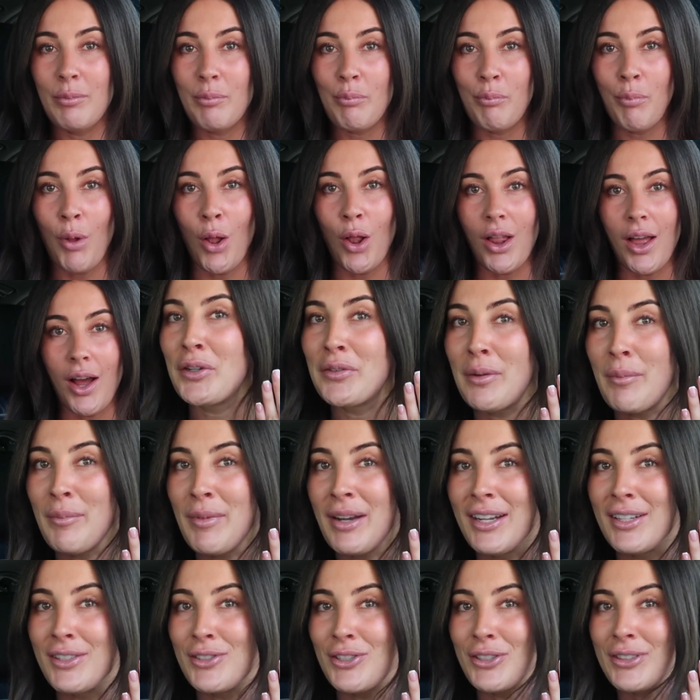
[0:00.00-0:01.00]
pull up. I don't know if I'm
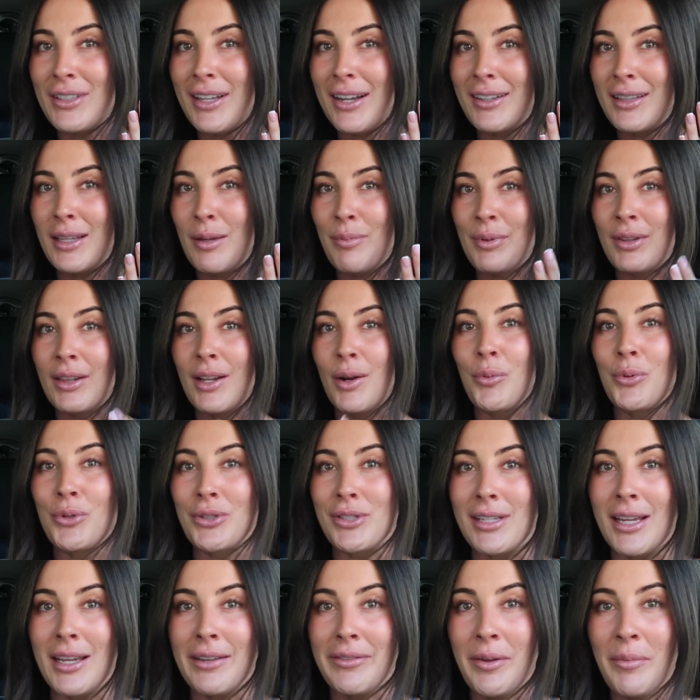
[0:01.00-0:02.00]
going to insert that clip in there. We'll
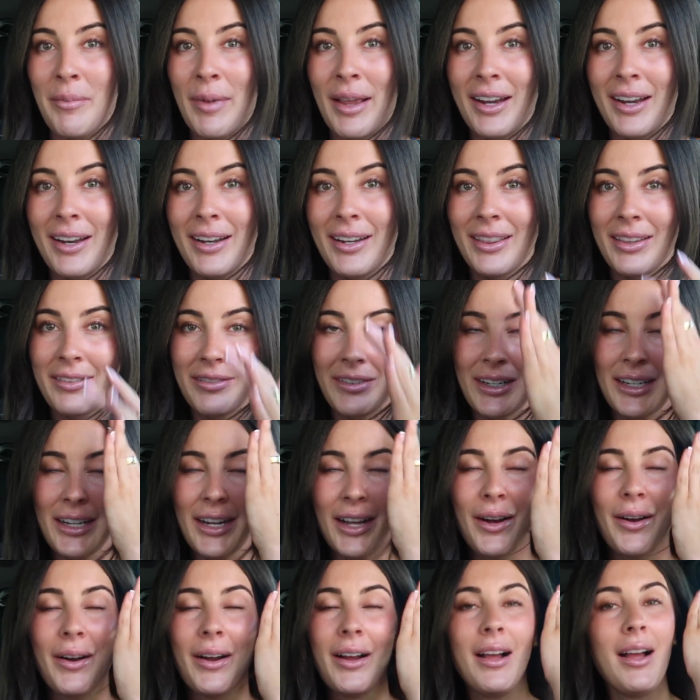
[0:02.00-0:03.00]
see if it made it in the
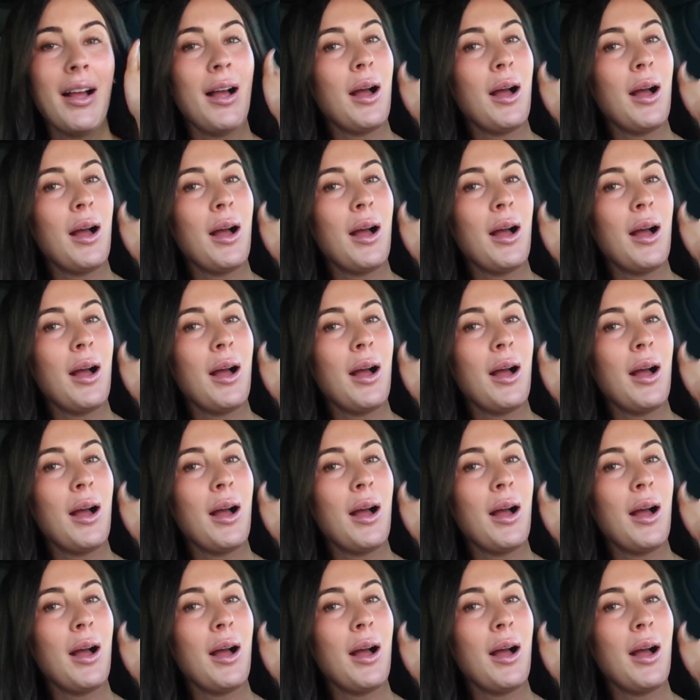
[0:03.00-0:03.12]
video.